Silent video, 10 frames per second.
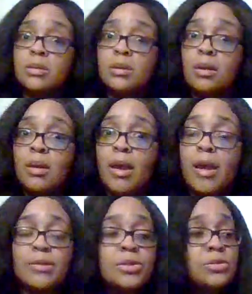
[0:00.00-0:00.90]

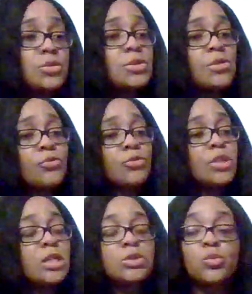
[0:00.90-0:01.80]
And these are the different
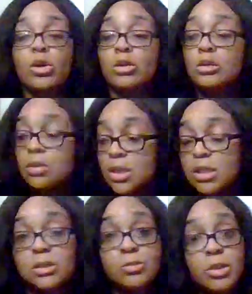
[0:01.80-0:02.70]
things where
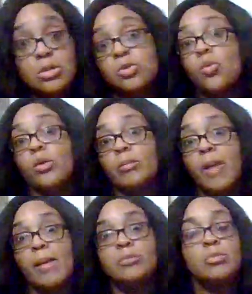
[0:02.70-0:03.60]
He is putting you on the
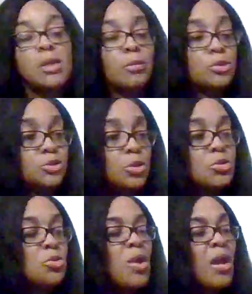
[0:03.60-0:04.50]
map to be able to show
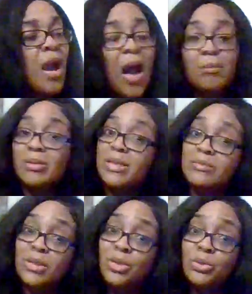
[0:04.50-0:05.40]
you, I
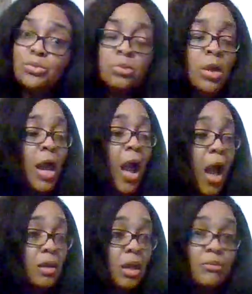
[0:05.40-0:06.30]
believed in you.
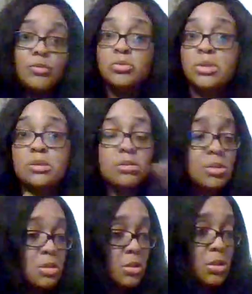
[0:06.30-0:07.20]
I gave you this
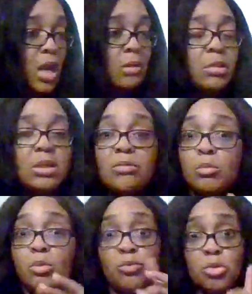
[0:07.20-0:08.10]
this assignment
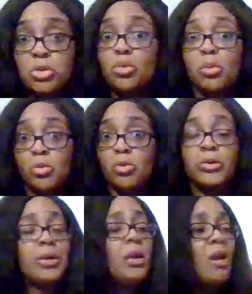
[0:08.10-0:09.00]
even before you were born.